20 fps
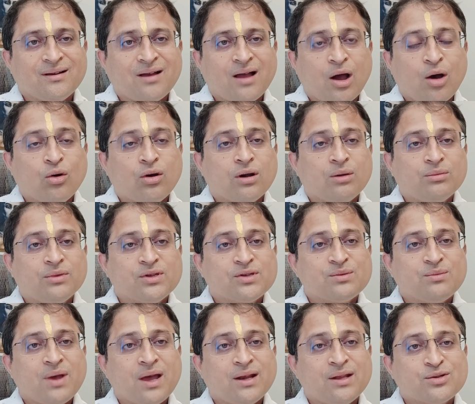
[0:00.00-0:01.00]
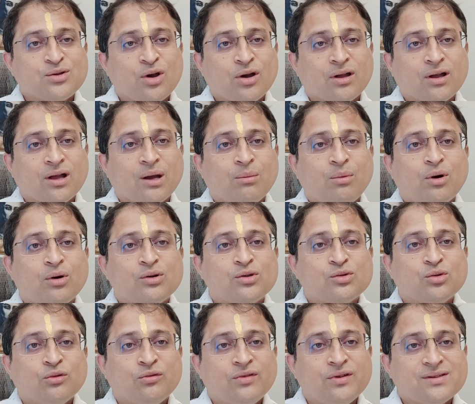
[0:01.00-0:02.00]
How come this man is talking about
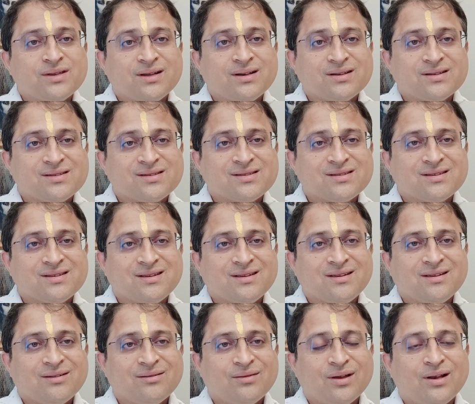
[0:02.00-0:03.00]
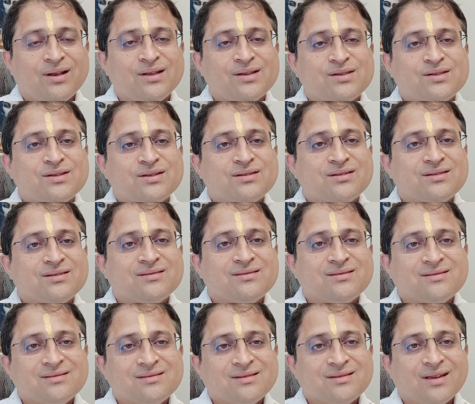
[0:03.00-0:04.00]
Sufi saints when he is
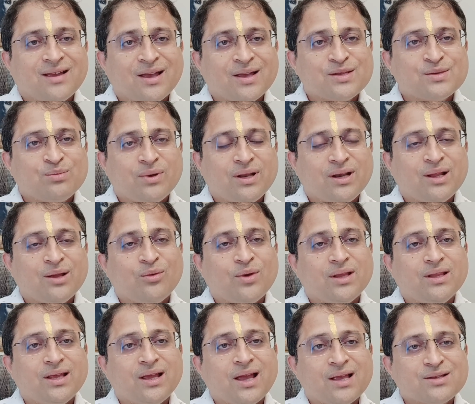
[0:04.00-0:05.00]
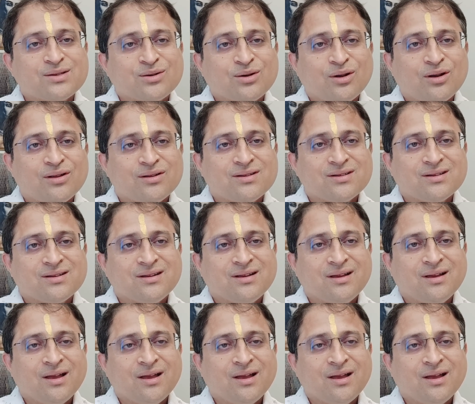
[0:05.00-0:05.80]
explaining Vedic astrology?